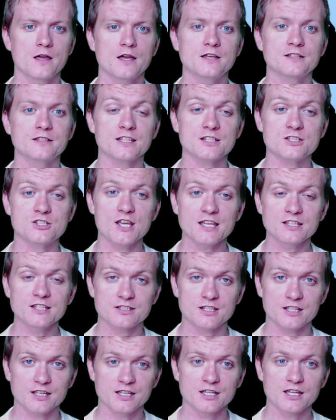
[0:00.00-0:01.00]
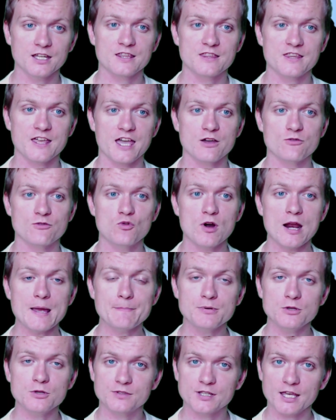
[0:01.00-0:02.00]
Suggesting their
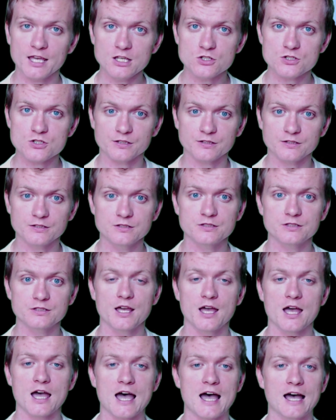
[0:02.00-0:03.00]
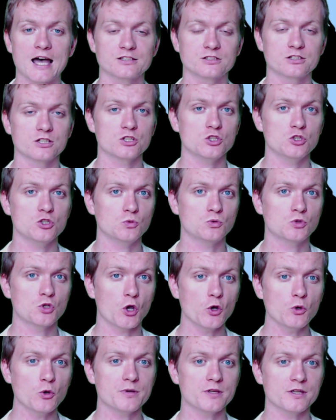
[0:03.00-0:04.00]
reputations as
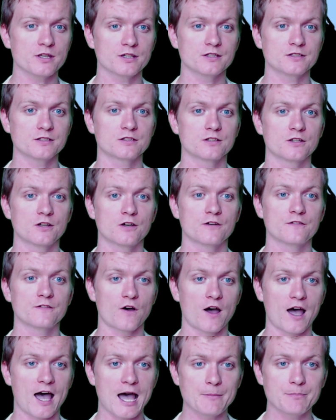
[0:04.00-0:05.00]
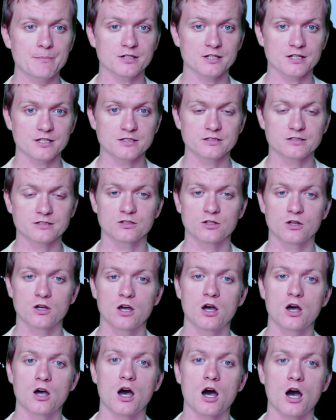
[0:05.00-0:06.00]
utopias for happiness
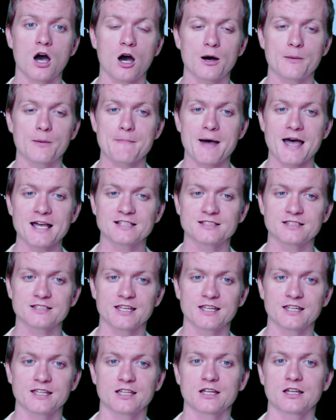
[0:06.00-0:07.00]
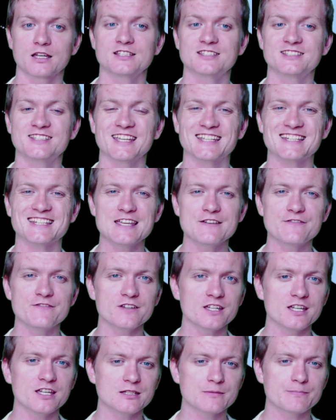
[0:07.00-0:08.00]
are masking
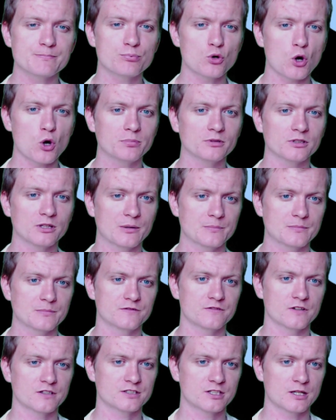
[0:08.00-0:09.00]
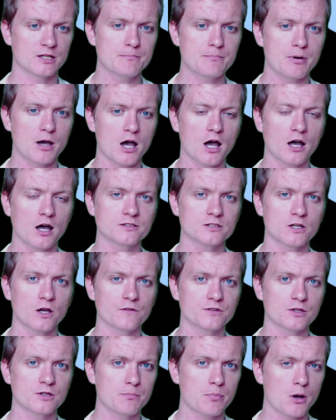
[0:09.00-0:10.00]
significant problems for some parts
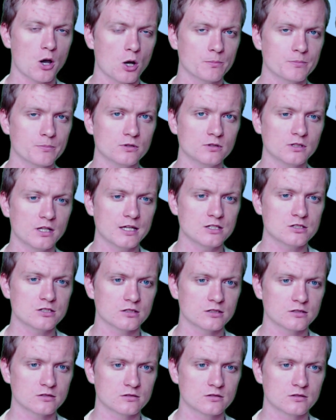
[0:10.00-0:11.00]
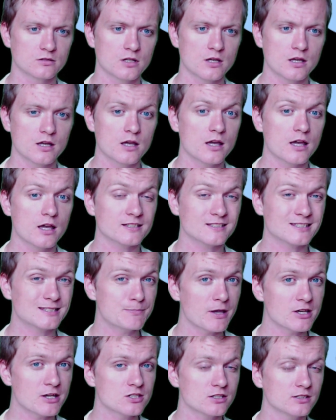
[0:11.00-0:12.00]
of the population,
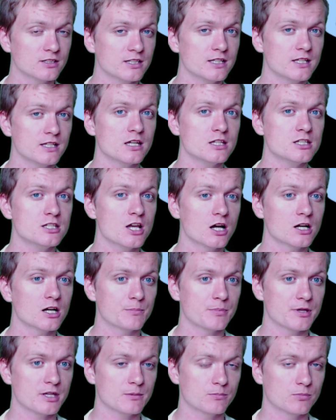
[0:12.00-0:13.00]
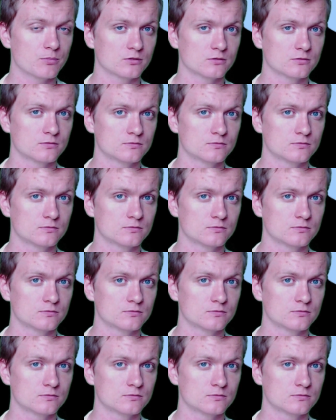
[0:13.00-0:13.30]
especially young people.